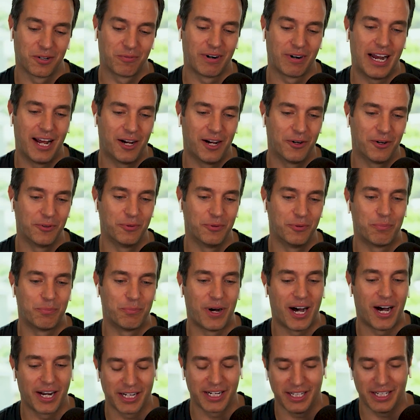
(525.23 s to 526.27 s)
around
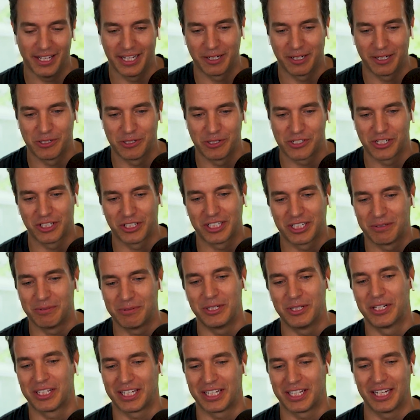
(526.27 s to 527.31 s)
body language and
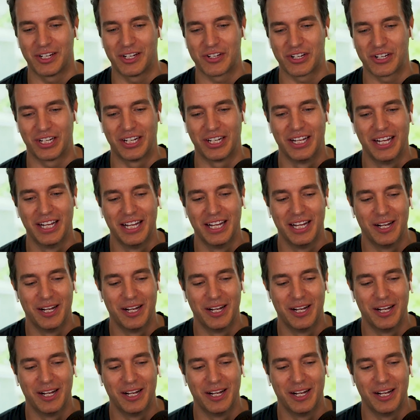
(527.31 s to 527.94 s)
communication.